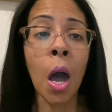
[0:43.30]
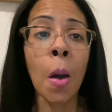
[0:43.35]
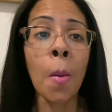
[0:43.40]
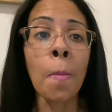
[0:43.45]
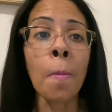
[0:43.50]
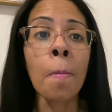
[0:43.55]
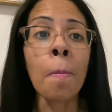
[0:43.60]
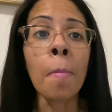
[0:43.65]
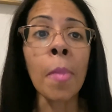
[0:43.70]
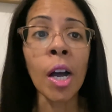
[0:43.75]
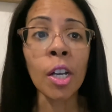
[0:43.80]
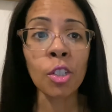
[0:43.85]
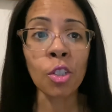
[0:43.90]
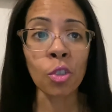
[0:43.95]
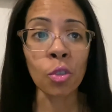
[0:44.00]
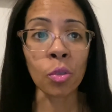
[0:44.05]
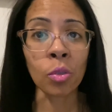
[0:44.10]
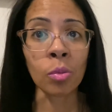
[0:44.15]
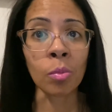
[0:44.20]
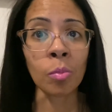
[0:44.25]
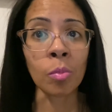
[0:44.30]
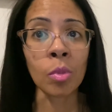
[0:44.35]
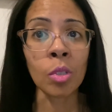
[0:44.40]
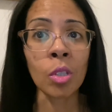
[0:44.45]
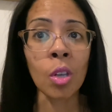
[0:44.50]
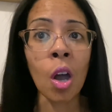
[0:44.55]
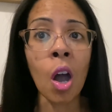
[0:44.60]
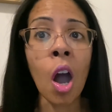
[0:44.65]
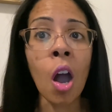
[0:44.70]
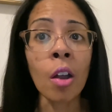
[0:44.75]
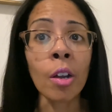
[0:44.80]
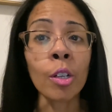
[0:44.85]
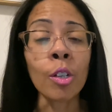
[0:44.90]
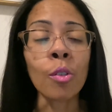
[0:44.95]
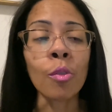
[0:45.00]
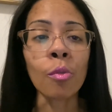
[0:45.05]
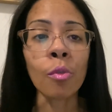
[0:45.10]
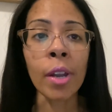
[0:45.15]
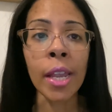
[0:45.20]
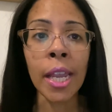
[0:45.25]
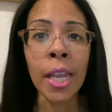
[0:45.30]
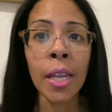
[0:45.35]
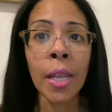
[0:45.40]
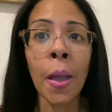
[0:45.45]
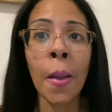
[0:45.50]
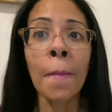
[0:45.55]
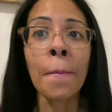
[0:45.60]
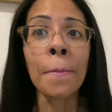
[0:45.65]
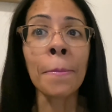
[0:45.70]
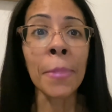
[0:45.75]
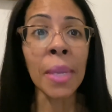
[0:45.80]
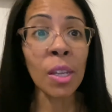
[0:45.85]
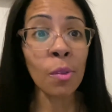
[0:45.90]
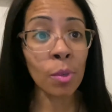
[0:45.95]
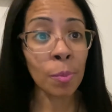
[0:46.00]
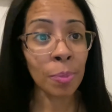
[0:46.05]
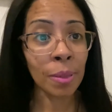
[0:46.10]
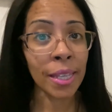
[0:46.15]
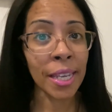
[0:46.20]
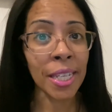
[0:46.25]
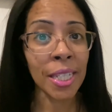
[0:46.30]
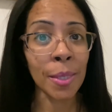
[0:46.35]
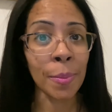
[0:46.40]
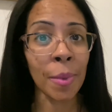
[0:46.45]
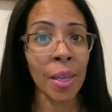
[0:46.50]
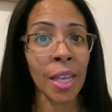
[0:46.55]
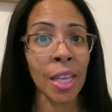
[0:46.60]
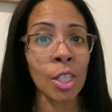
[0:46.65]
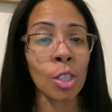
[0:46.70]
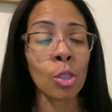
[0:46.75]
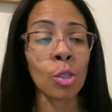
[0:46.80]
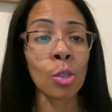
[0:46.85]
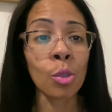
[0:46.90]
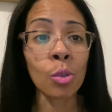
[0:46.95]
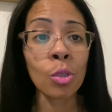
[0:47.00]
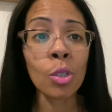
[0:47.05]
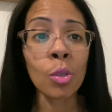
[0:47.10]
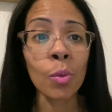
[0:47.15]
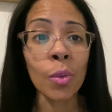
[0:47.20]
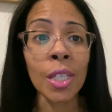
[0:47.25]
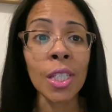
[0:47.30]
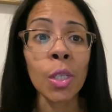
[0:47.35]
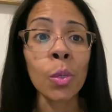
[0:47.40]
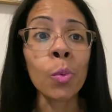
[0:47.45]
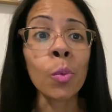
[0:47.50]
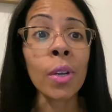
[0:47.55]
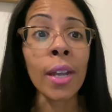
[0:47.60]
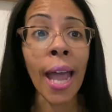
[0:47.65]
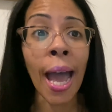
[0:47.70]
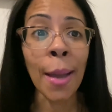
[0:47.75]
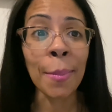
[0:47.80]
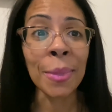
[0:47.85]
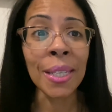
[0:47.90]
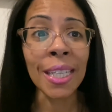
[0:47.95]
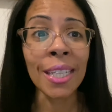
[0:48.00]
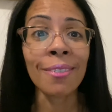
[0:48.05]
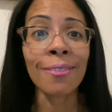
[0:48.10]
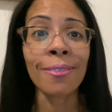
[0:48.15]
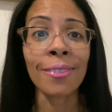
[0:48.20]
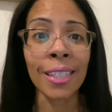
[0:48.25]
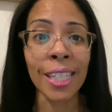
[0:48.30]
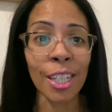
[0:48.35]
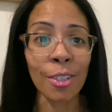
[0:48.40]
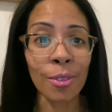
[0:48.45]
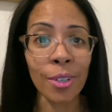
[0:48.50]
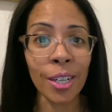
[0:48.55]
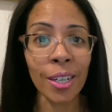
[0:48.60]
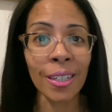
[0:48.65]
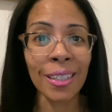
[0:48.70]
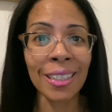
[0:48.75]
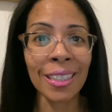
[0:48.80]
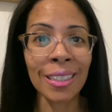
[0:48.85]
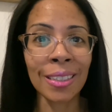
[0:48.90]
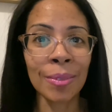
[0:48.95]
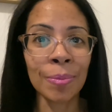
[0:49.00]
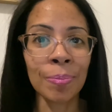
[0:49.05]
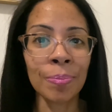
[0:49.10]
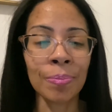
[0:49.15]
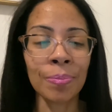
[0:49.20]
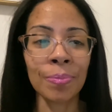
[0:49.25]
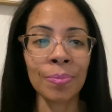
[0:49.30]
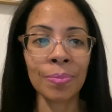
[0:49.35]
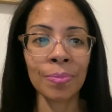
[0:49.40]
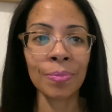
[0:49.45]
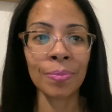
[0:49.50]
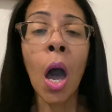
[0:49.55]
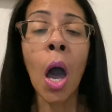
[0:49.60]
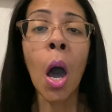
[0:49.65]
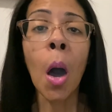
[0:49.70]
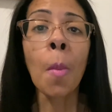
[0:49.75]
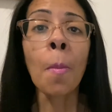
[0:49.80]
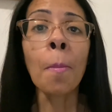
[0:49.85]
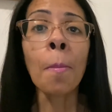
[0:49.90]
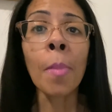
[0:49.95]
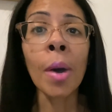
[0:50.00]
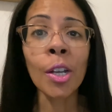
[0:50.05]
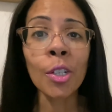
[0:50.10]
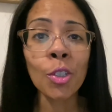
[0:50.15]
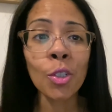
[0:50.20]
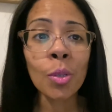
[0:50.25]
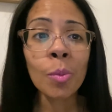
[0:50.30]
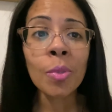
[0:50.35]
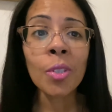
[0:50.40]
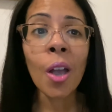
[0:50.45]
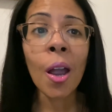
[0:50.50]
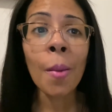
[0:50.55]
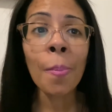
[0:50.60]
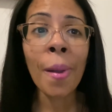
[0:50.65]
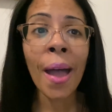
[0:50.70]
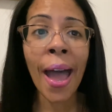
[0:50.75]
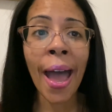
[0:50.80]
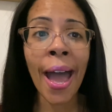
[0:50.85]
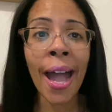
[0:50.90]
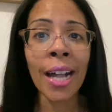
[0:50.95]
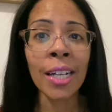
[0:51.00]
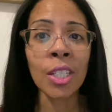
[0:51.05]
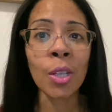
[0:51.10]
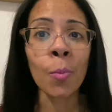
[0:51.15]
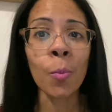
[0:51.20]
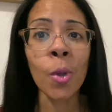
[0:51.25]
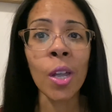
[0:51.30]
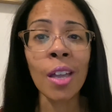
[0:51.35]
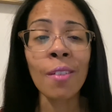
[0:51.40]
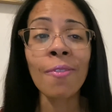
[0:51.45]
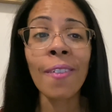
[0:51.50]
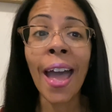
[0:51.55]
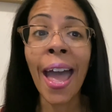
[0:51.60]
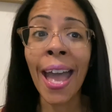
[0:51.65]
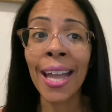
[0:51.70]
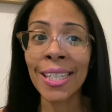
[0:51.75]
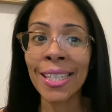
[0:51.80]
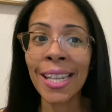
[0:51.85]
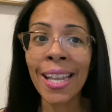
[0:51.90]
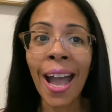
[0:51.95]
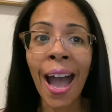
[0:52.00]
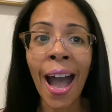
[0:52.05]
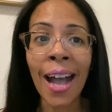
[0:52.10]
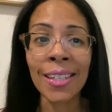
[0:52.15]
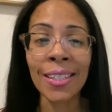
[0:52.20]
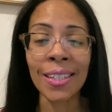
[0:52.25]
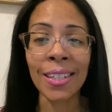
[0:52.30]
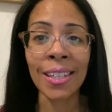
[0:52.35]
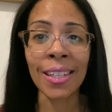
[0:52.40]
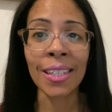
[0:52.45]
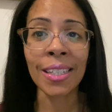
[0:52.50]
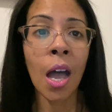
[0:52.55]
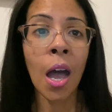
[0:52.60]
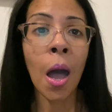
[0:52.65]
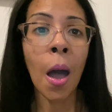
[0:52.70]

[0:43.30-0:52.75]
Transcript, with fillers: Mushrooms are a great meat replacement due to its umami flavor. Mushrooms are packed with antioxidants.